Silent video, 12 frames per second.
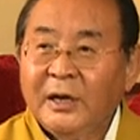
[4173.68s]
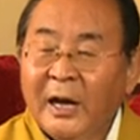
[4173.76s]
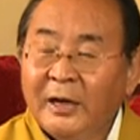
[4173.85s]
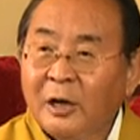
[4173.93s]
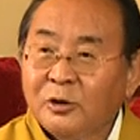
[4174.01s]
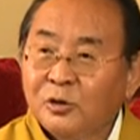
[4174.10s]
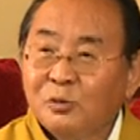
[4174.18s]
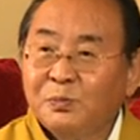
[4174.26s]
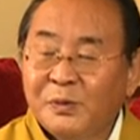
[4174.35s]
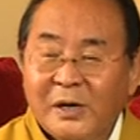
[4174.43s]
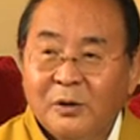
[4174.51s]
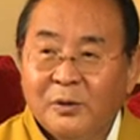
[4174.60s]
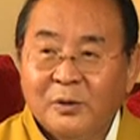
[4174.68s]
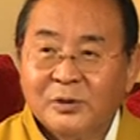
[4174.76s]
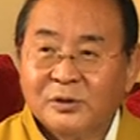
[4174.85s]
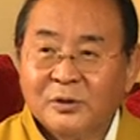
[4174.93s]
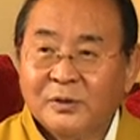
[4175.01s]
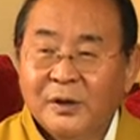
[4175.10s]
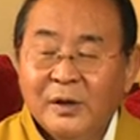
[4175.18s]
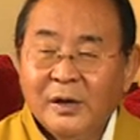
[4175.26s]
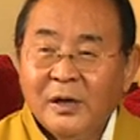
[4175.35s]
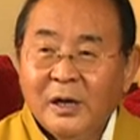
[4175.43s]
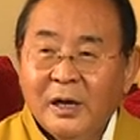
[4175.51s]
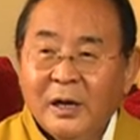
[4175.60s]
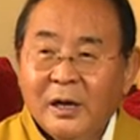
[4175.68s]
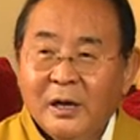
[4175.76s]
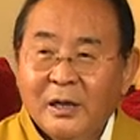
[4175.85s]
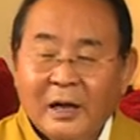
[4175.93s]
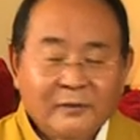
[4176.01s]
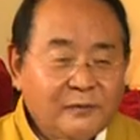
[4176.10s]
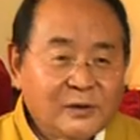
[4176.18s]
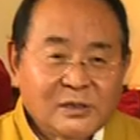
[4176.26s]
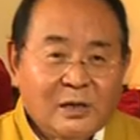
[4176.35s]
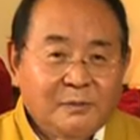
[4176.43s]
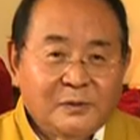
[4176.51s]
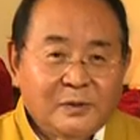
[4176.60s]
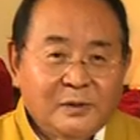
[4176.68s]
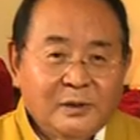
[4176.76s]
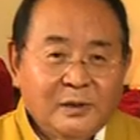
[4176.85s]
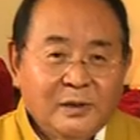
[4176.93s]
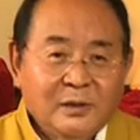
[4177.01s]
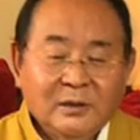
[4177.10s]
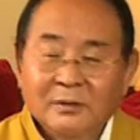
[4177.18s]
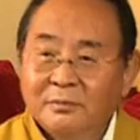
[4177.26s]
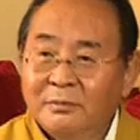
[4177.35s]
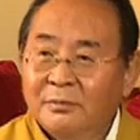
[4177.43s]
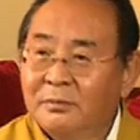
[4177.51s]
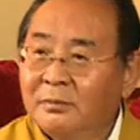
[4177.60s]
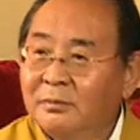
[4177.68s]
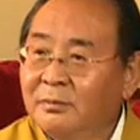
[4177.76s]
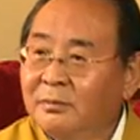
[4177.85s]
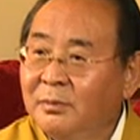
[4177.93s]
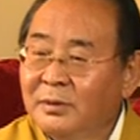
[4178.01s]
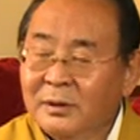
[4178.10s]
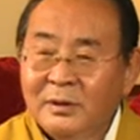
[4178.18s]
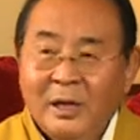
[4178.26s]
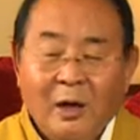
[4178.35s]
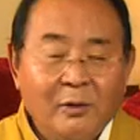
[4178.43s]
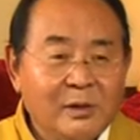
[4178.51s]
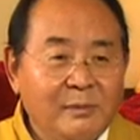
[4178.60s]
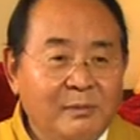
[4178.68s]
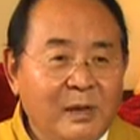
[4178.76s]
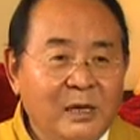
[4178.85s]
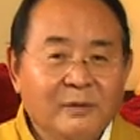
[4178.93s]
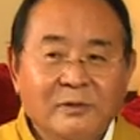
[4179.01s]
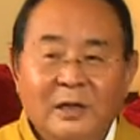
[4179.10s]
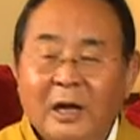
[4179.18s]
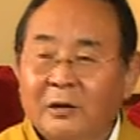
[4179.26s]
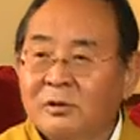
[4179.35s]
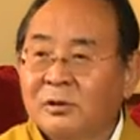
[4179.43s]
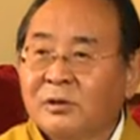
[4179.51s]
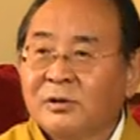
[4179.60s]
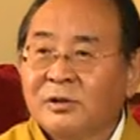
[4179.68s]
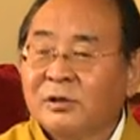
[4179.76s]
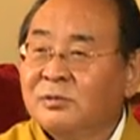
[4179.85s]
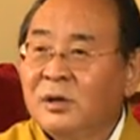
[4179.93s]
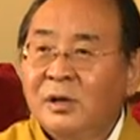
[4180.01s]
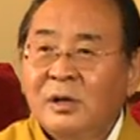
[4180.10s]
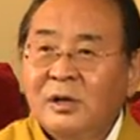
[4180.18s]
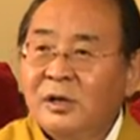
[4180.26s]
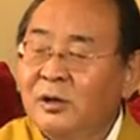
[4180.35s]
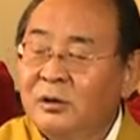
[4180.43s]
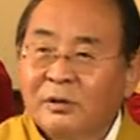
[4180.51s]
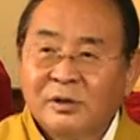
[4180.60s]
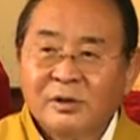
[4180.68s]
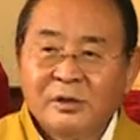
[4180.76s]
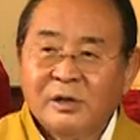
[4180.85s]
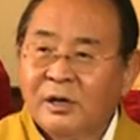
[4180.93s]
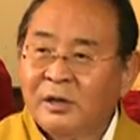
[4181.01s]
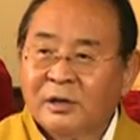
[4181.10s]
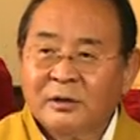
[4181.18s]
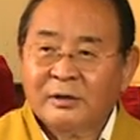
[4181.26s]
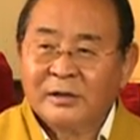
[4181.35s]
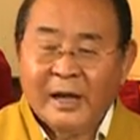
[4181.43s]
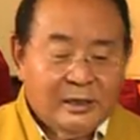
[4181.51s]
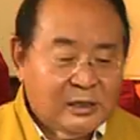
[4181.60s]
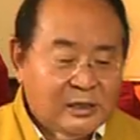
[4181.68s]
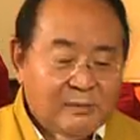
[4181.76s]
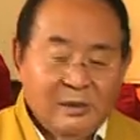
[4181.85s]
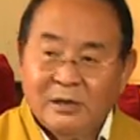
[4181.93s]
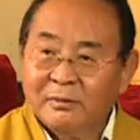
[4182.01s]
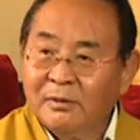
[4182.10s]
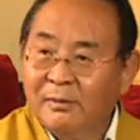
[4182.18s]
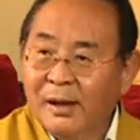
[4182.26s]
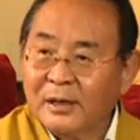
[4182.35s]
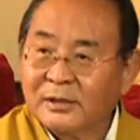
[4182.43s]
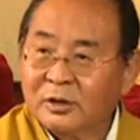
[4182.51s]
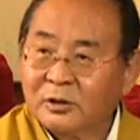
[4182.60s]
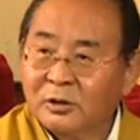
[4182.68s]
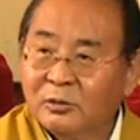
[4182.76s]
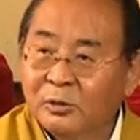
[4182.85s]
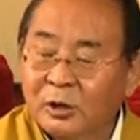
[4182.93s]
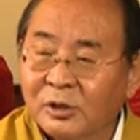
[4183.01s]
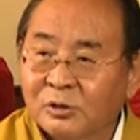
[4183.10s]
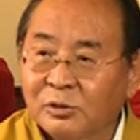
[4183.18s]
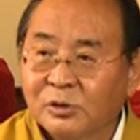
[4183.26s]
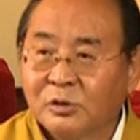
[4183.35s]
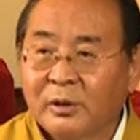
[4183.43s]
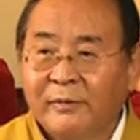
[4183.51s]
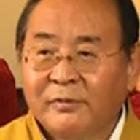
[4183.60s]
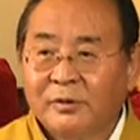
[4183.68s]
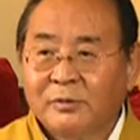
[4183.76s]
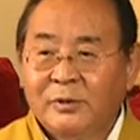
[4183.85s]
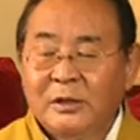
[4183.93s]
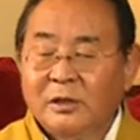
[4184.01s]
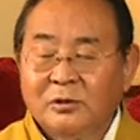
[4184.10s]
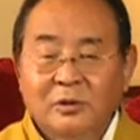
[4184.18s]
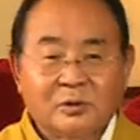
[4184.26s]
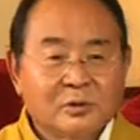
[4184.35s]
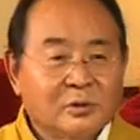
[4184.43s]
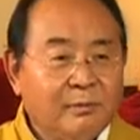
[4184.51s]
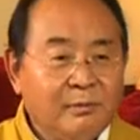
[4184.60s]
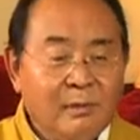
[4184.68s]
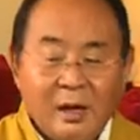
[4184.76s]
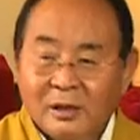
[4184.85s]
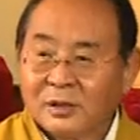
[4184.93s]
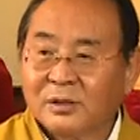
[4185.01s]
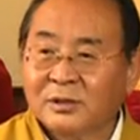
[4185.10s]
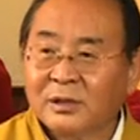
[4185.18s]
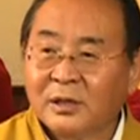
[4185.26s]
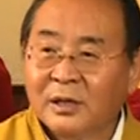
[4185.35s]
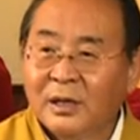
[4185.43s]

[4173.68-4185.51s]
And uh, to pray also, uh, like for example, the, now the many of the like the Christian, in the, in the Christianity, many of the monks actually work in social areas. We need also the monks